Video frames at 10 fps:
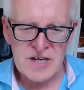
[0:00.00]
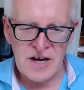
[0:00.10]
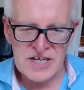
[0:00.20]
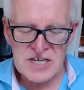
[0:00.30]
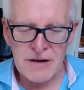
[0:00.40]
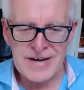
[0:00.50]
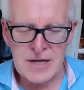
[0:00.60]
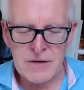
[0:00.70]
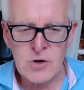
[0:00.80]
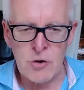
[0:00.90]
uh, a
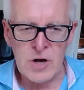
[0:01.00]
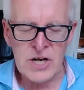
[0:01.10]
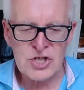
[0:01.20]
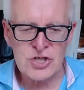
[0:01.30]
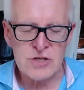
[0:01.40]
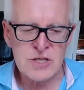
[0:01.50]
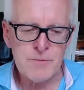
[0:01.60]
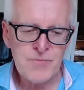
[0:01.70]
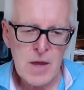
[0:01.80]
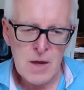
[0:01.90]
tightening of correlations.
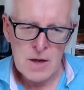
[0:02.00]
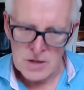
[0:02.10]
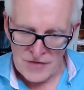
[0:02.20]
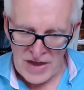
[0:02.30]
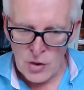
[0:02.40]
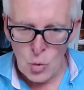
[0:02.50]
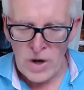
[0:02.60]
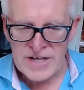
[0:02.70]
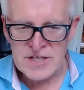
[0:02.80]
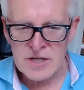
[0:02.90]
Now the other
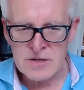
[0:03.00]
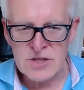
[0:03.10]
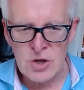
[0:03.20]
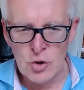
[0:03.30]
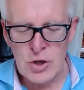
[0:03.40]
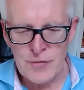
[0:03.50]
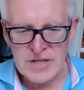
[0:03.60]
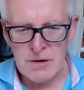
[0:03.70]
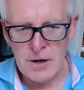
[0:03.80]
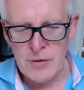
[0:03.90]
way to, to look at
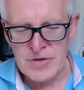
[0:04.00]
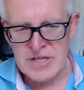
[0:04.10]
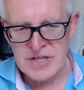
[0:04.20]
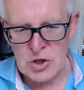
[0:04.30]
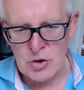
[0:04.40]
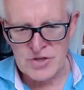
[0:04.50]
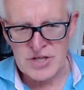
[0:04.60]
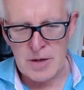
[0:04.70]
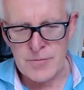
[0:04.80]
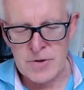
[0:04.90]
this, and I know this is a
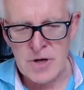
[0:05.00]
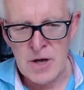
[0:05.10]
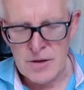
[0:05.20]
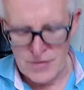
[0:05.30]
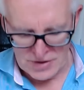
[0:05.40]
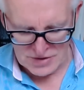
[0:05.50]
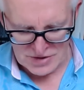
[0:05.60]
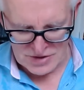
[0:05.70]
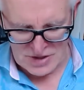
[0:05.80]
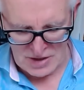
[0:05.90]
concept that
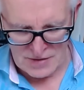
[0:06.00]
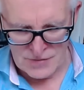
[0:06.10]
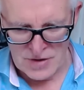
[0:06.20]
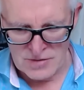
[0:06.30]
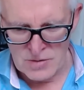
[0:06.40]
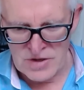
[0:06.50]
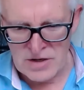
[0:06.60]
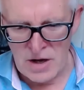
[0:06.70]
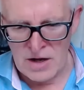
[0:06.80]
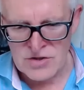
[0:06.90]
that uh, that
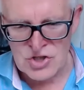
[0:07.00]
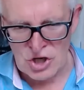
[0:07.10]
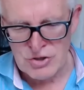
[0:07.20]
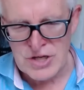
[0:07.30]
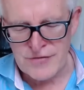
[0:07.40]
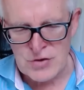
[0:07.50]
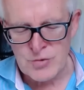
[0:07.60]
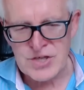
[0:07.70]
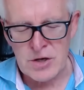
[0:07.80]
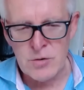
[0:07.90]
uh, Joseph's
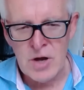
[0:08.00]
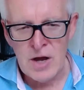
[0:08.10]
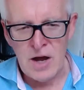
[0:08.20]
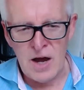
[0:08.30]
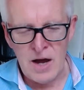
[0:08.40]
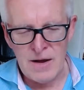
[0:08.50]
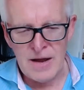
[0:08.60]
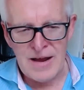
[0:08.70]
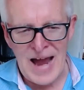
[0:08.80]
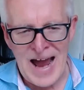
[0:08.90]
also
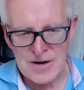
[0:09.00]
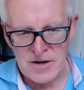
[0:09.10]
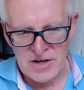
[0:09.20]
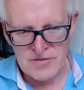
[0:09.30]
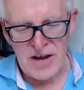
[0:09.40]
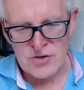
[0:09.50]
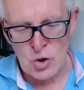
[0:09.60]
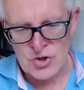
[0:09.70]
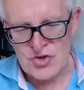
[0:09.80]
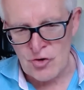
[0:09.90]
had has
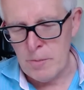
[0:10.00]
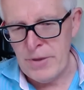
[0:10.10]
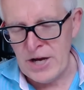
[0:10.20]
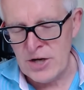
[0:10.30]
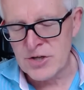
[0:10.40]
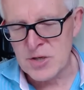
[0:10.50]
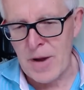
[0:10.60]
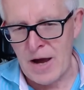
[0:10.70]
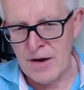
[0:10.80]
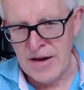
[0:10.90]
got strong opinions
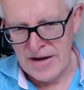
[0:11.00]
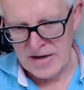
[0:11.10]
about